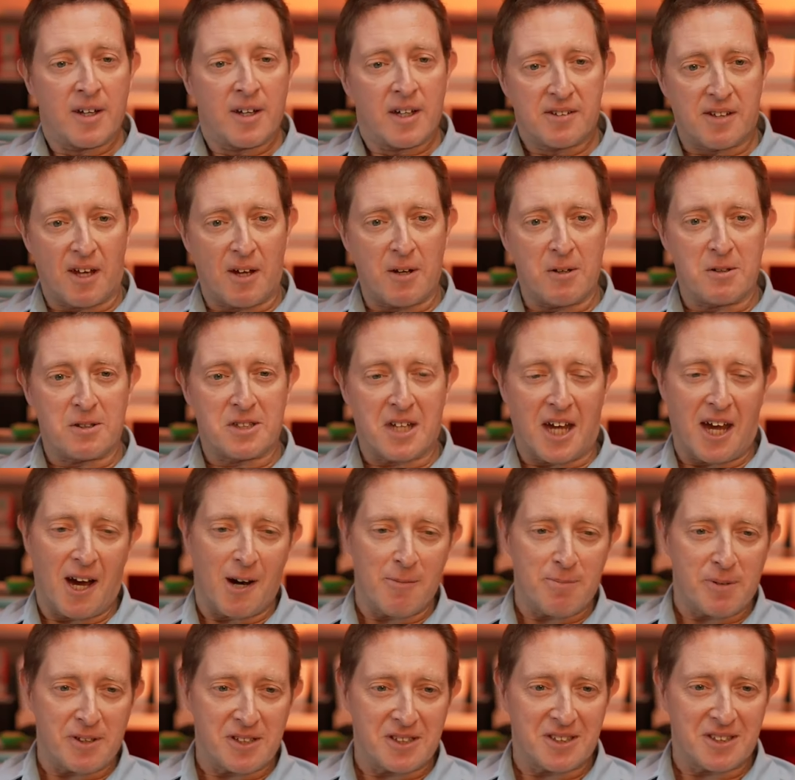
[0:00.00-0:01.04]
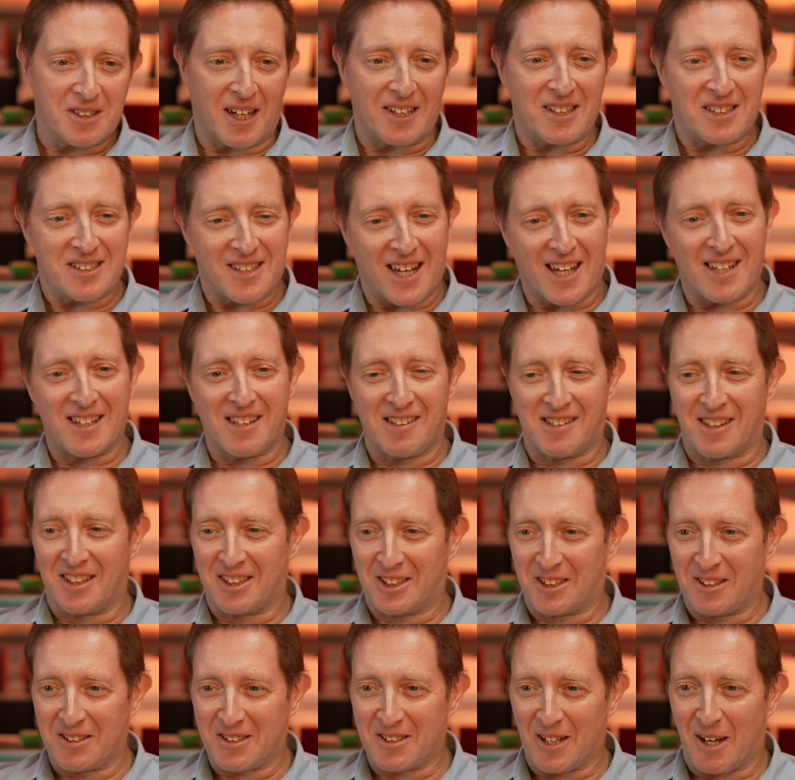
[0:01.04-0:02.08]
So, to help us understand these
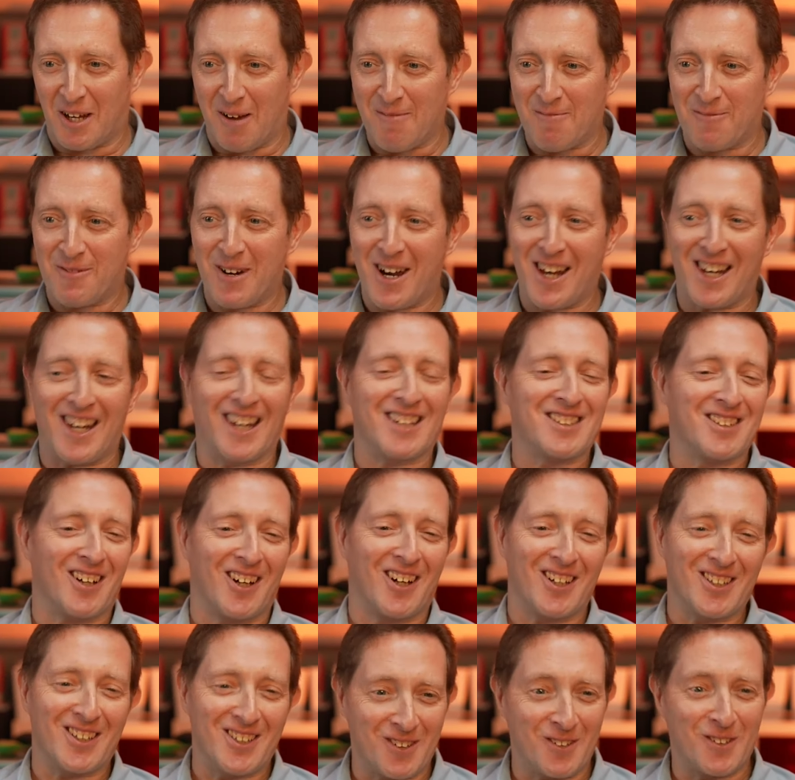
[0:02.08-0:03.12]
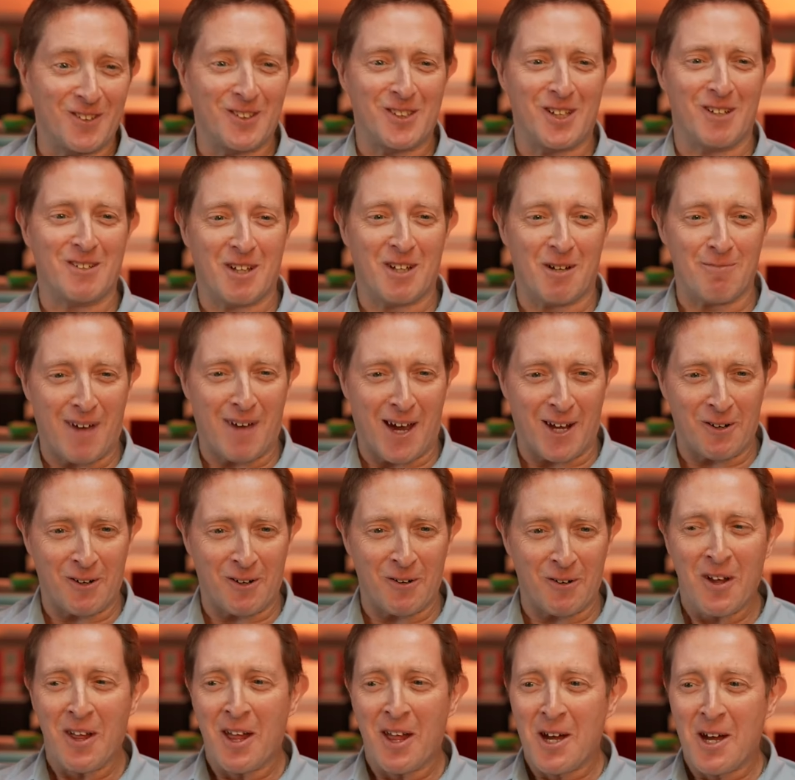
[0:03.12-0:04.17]
issues, I'm really excited to introduce our panel.
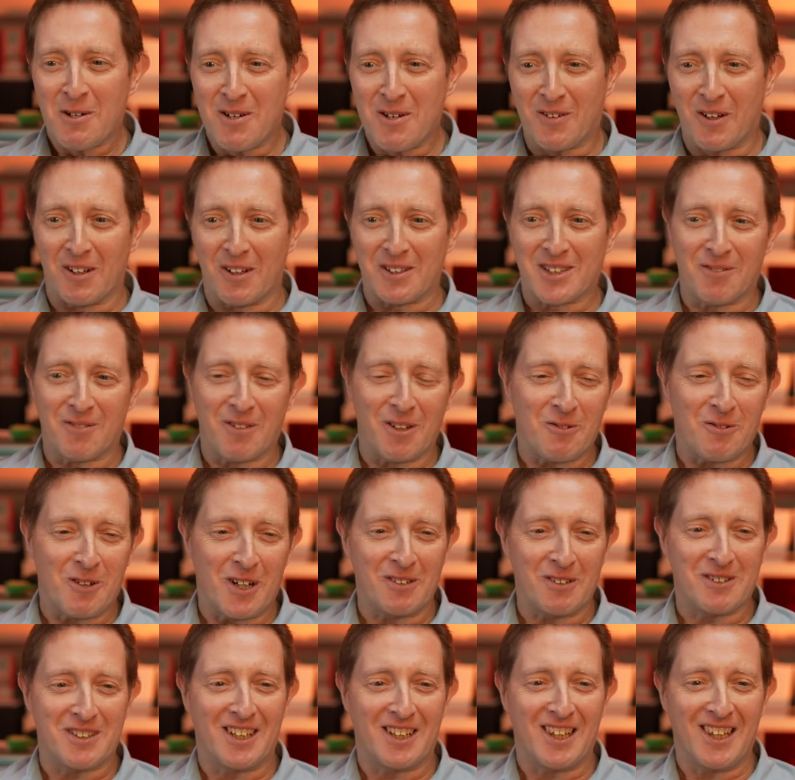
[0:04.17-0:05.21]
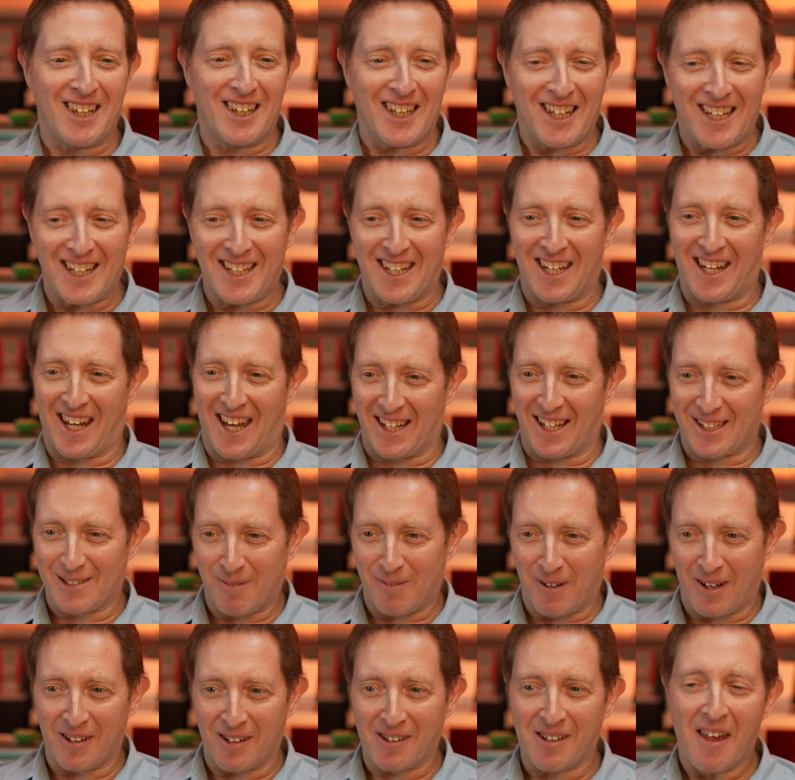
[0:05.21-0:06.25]
We've got some of the world's leading
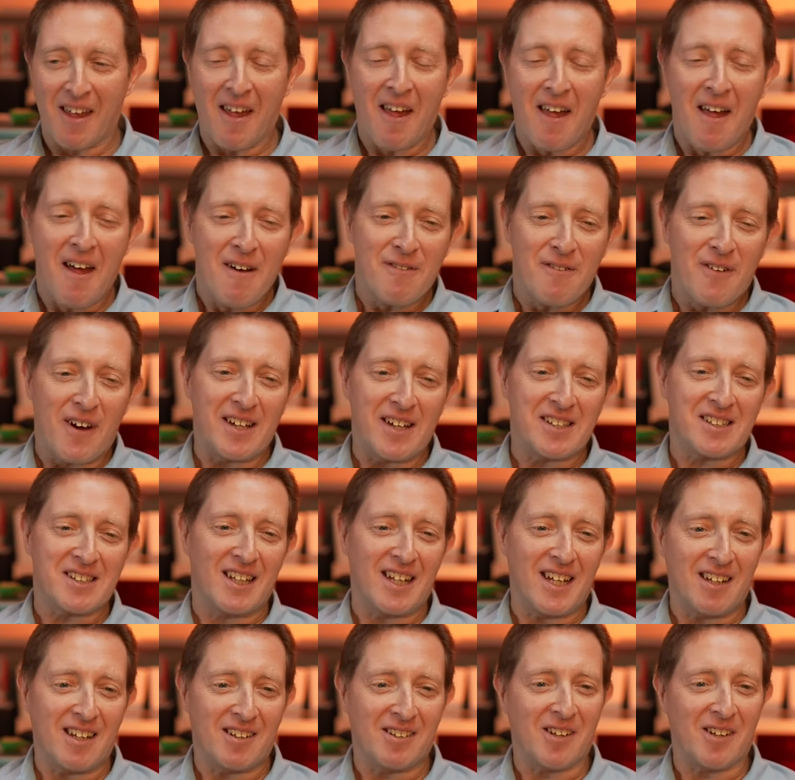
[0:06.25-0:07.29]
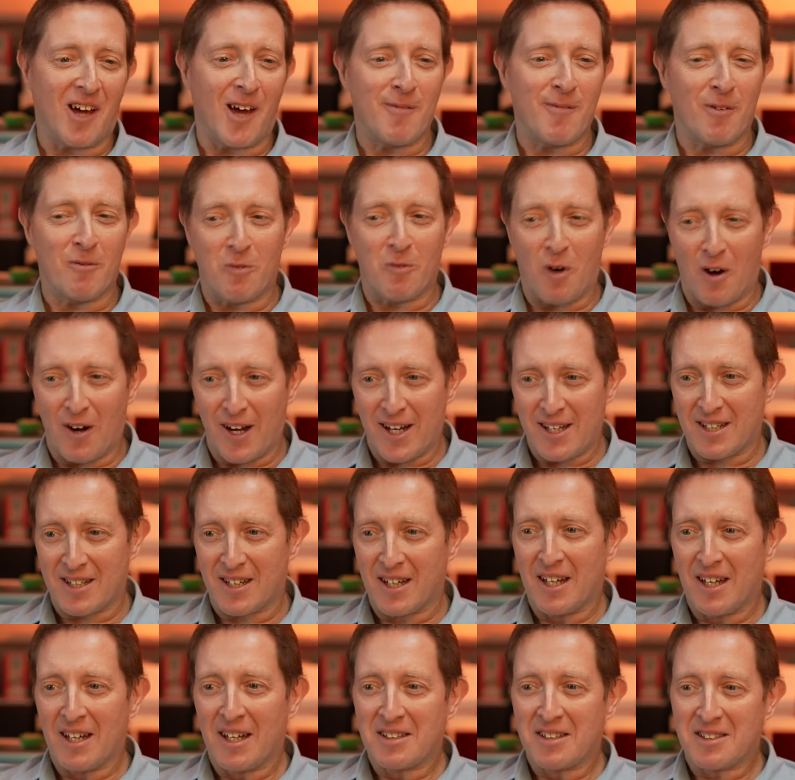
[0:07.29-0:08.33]
experts. Firstly, Simon White.
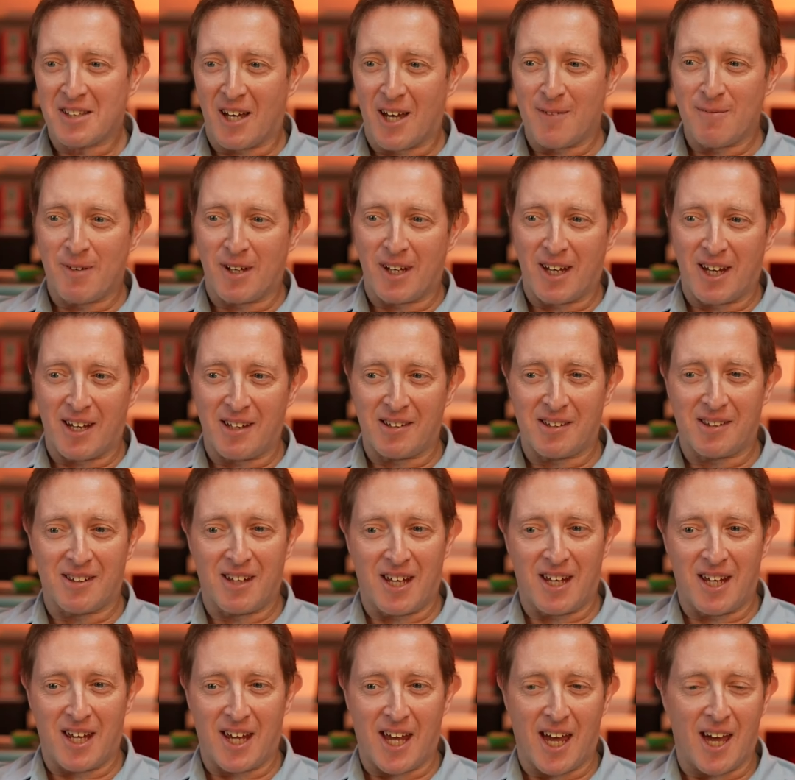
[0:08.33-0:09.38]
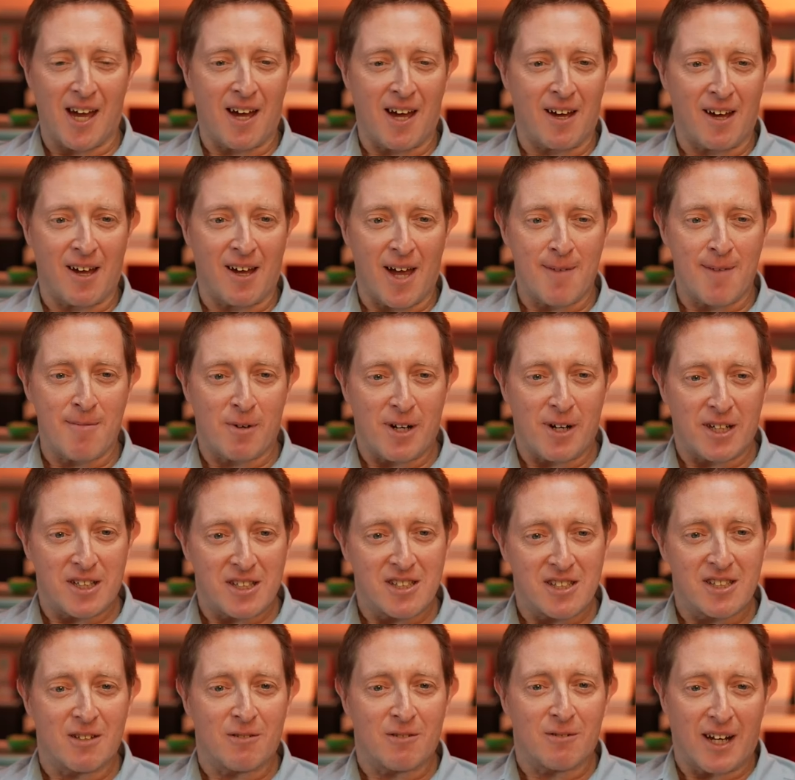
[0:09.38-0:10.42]
Simon is the uh, Emeritus
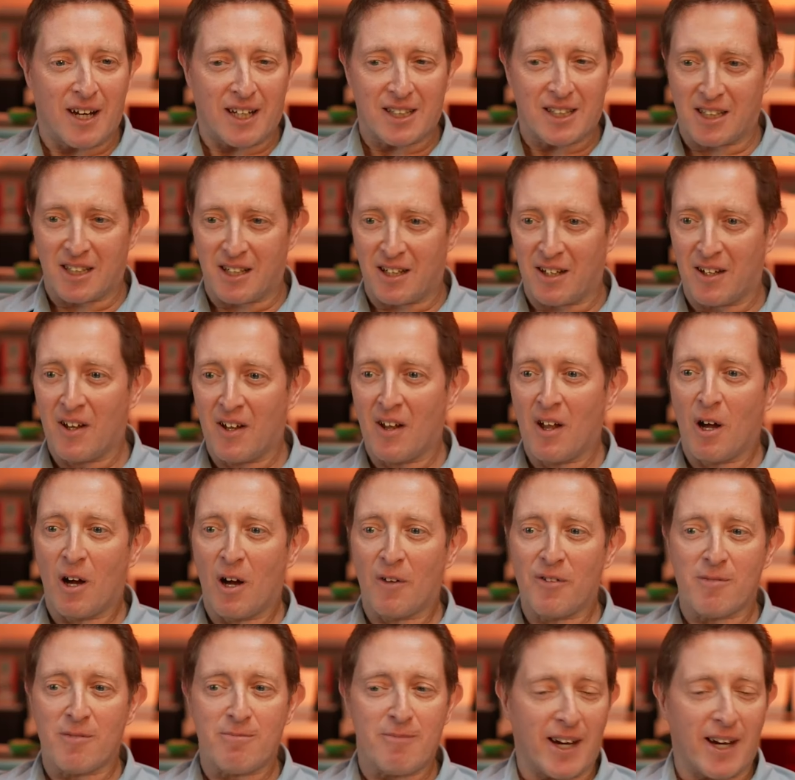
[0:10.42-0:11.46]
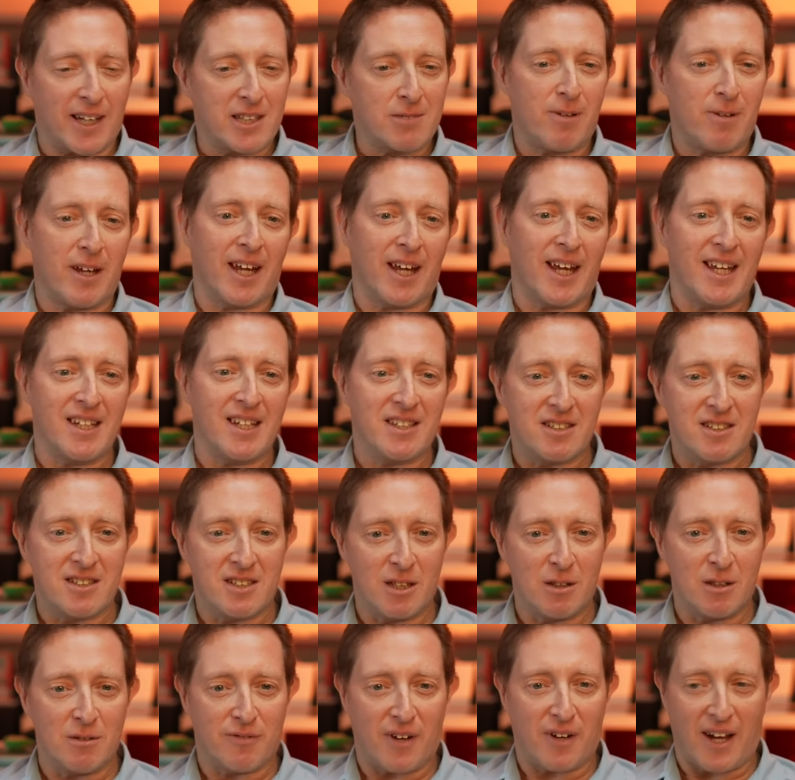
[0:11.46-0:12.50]
Director of the Max Planck
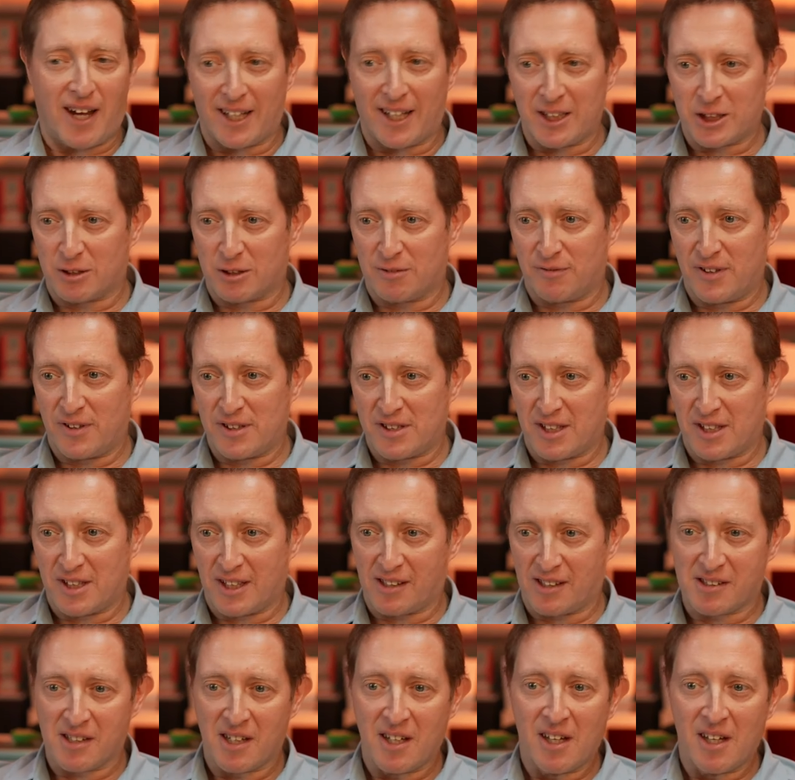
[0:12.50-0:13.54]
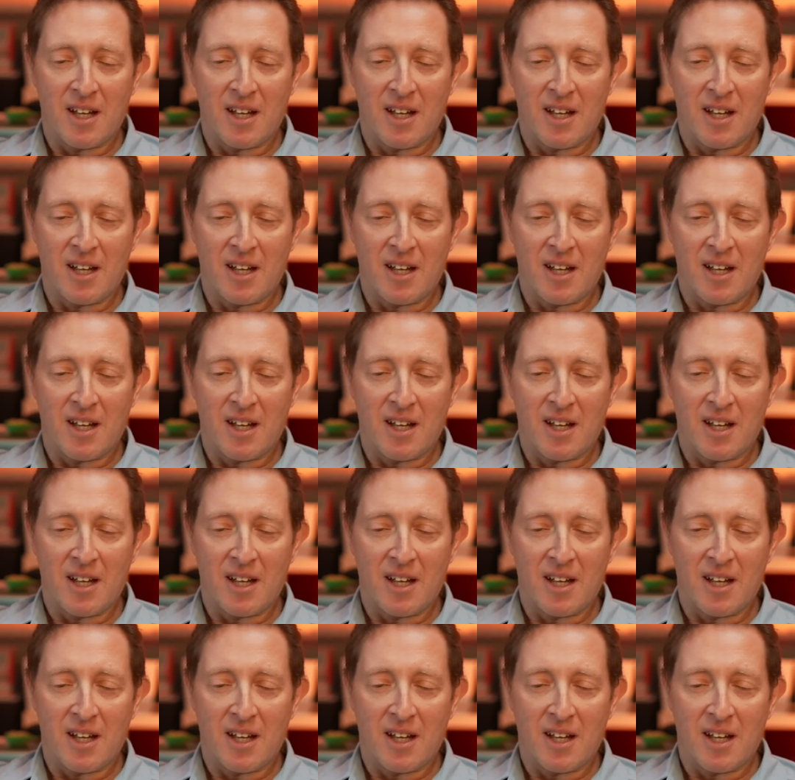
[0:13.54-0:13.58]
Institute for Astrophysics.